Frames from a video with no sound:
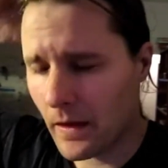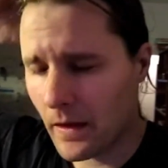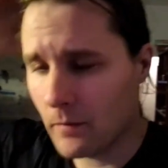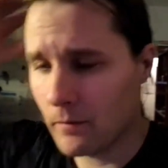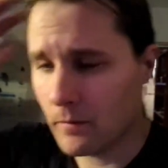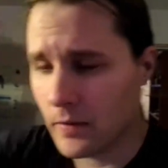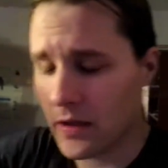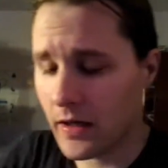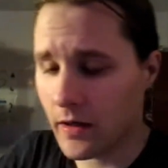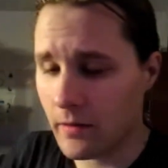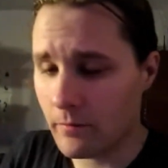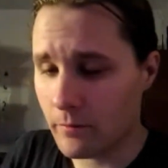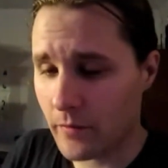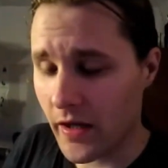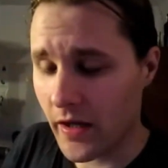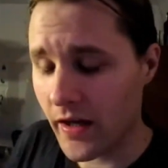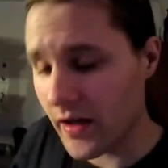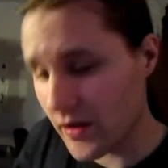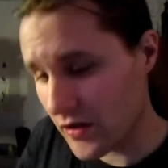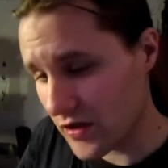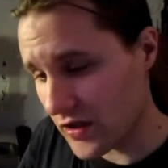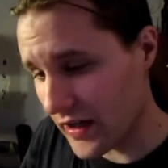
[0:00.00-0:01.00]
But
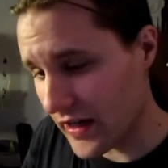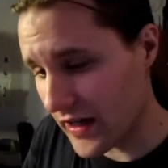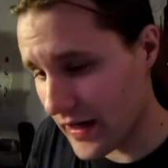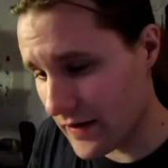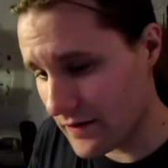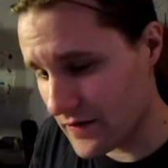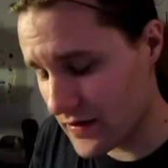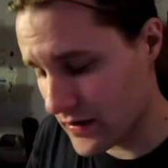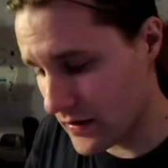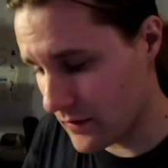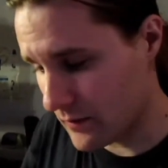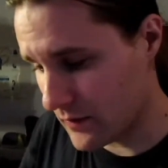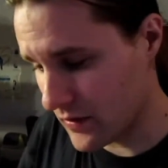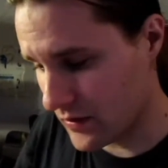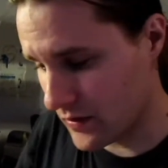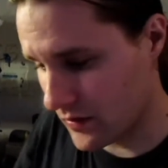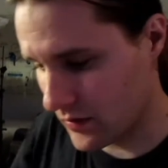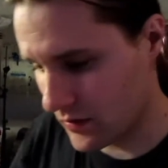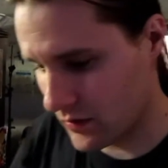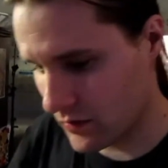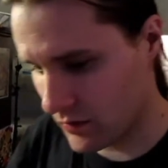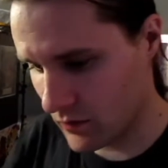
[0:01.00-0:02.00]
I actually have some,
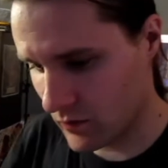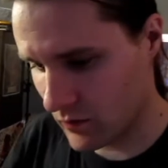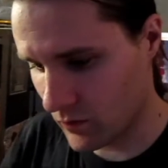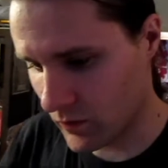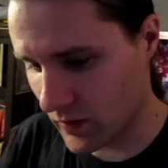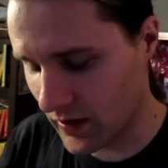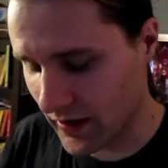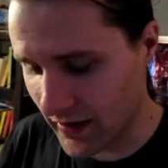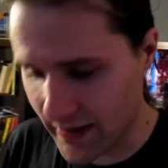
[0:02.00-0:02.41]
well,